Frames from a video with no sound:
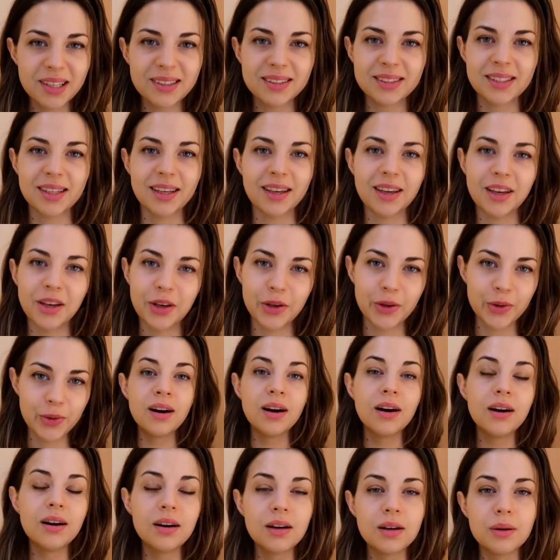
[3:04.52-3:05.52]
meeting you.
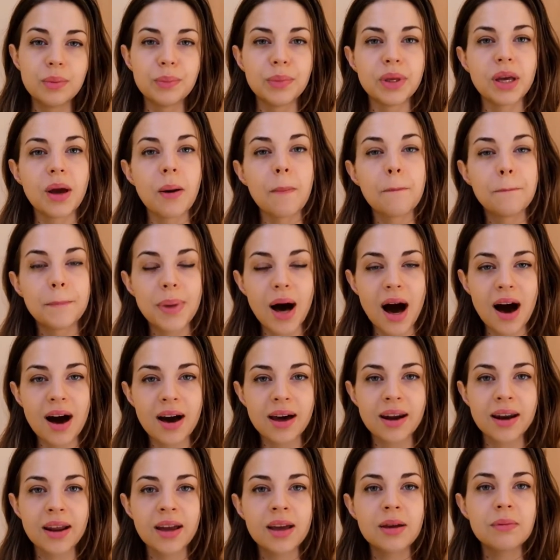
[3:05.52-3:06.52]
Îmi
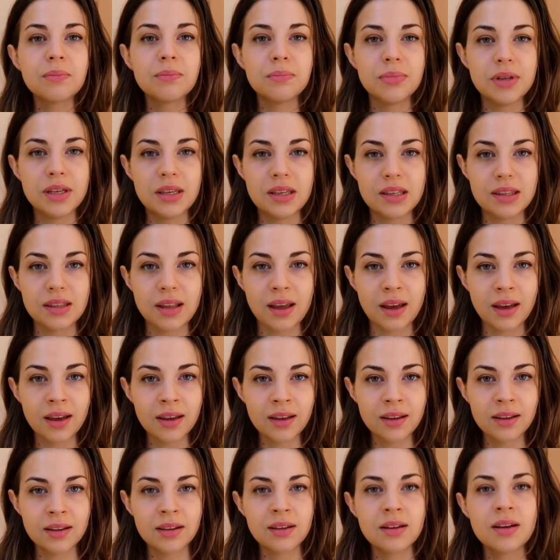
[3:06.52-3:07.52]
pare
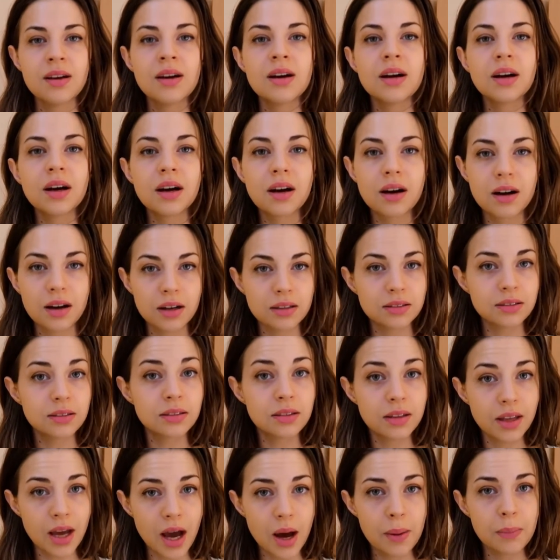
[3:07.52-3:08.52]
bine că
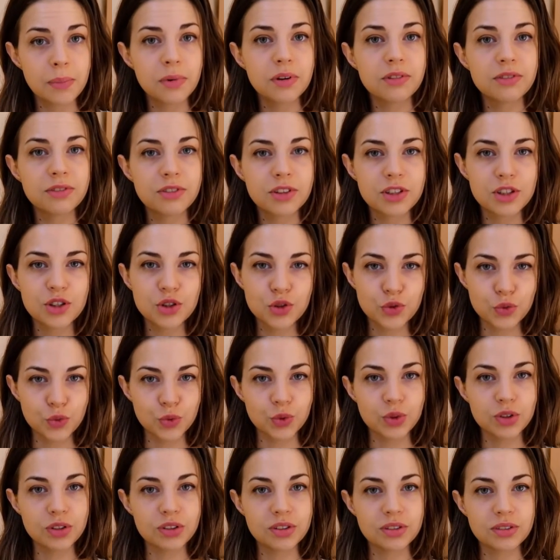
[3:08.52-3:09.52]
te-am
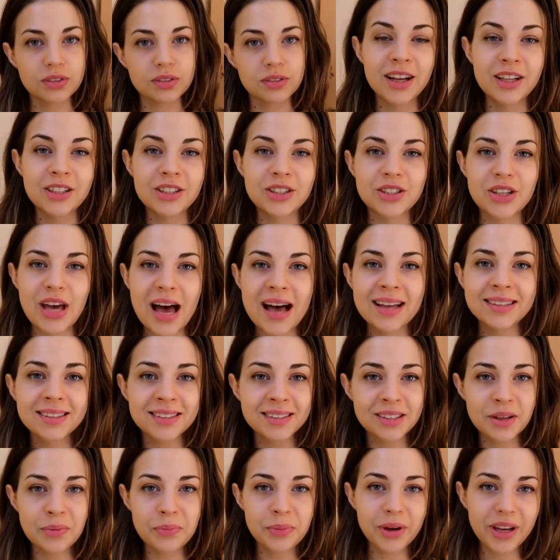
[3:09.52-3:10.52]
văzut. To
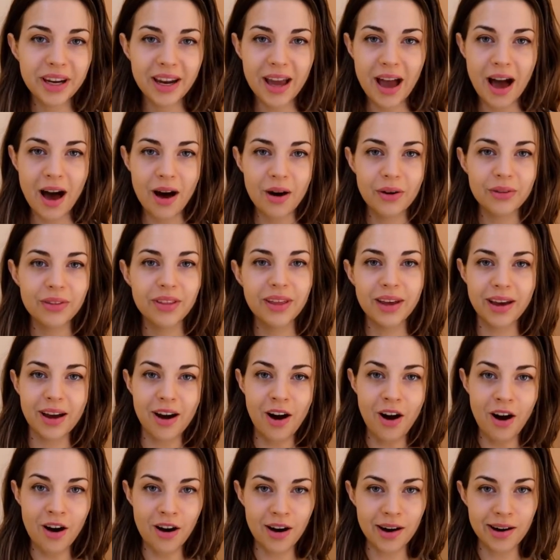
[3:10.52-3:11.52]
ask somebody how
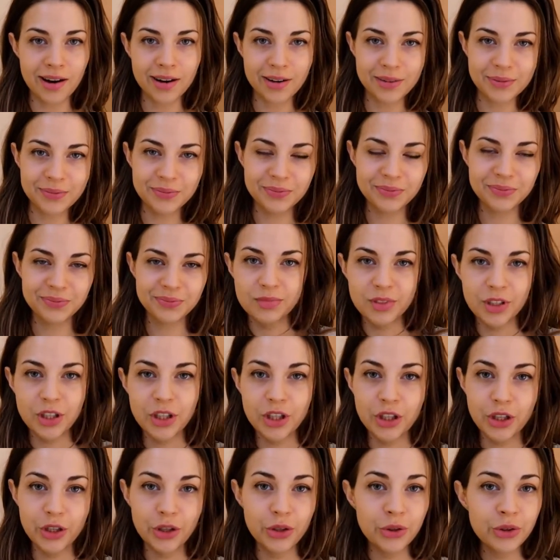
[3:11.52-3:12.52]
they are,
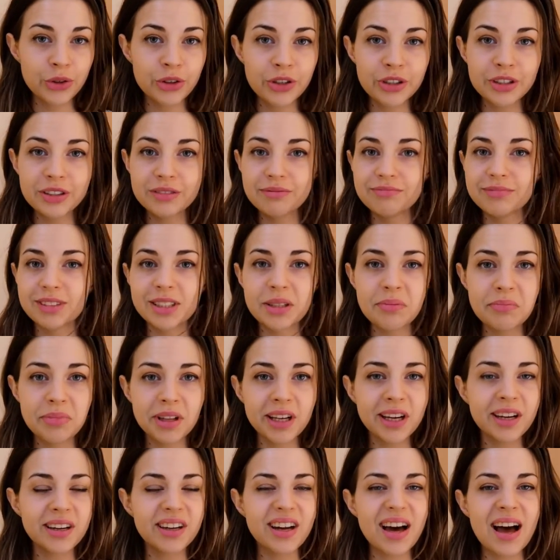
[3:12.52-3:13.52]
you're
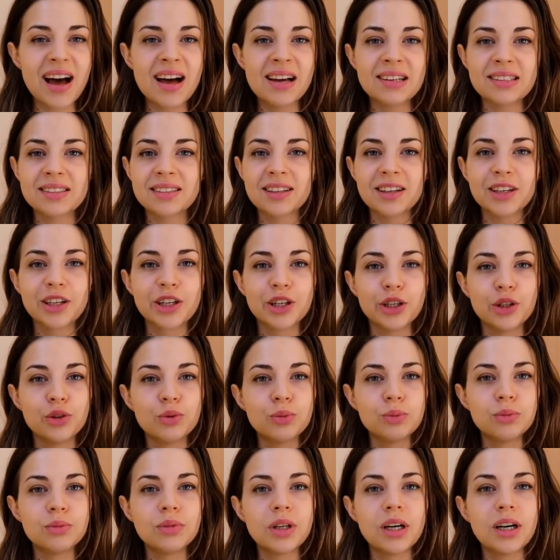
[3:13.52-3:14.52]
simply gonna ask
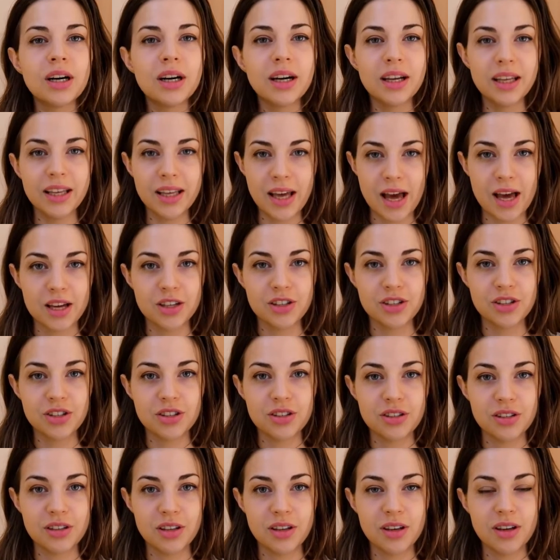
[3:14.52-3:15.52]
cum
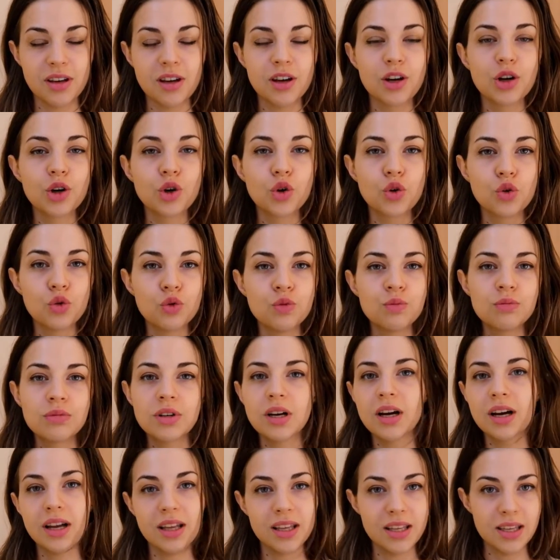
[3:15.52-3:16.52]
ești.
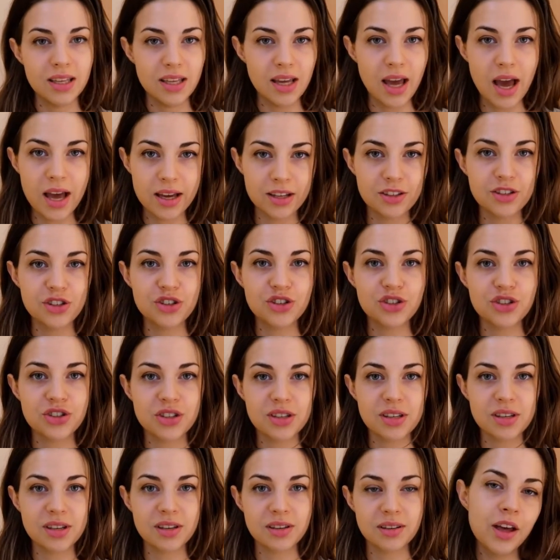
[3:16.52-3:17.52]
Cum
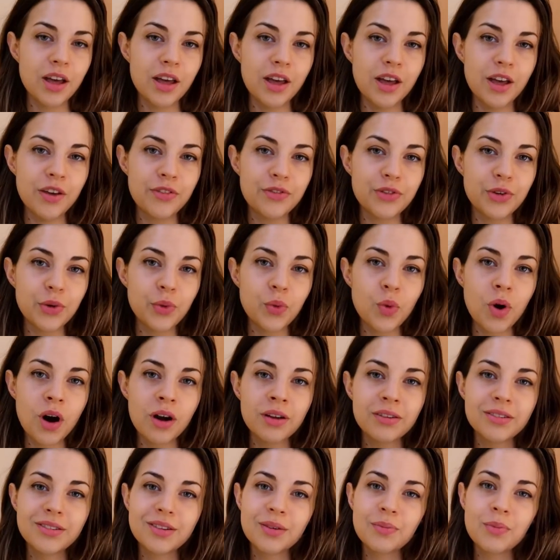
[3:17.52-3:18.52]
ești. If you
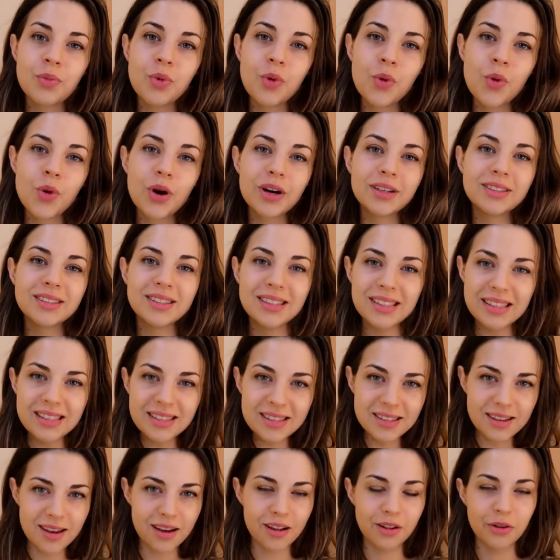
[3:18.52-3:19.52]
want a more
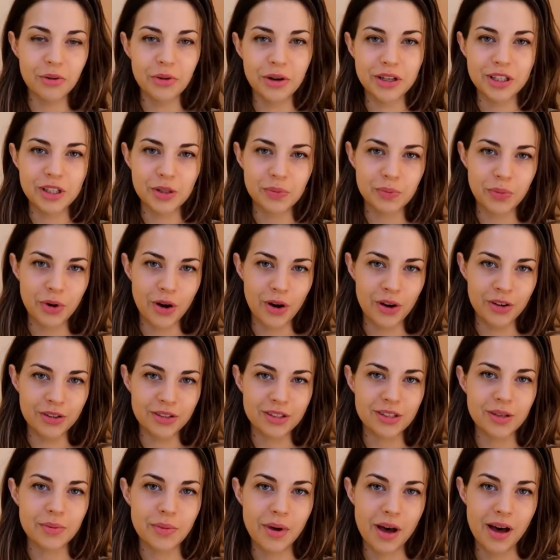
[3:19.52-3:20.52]
detailed
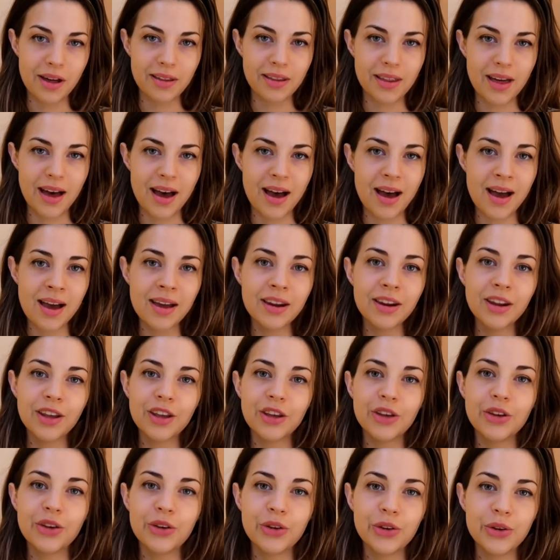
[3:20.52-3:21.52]
response about that,
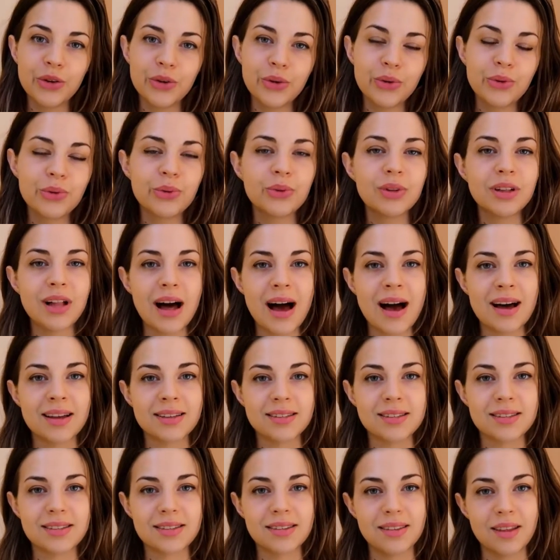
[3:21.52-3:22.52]
you will
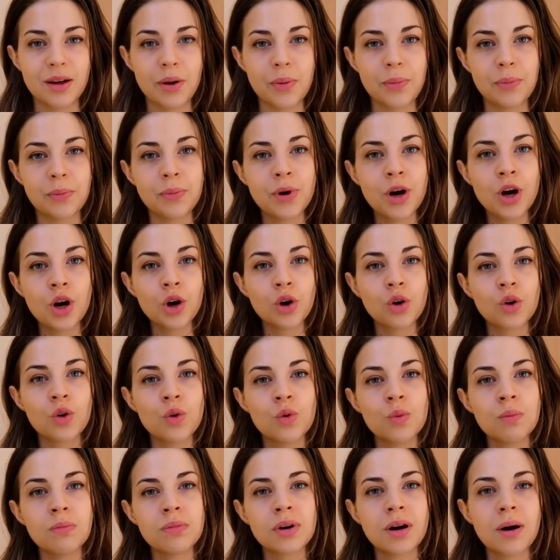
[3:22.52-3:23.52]
ask them
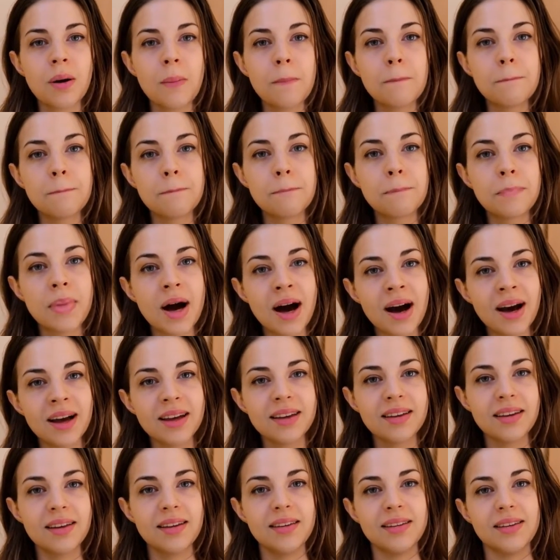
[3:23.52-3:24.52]
cum
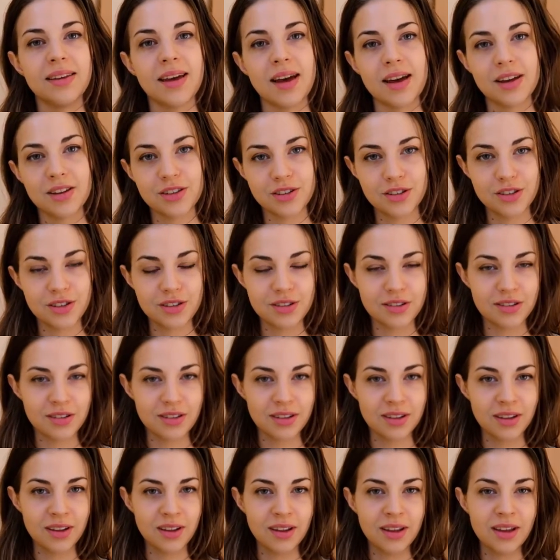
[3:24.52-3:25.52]
mai
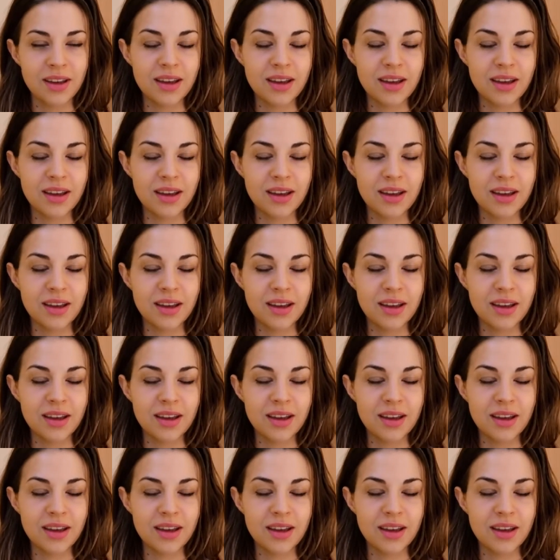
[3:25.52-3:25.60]
ești.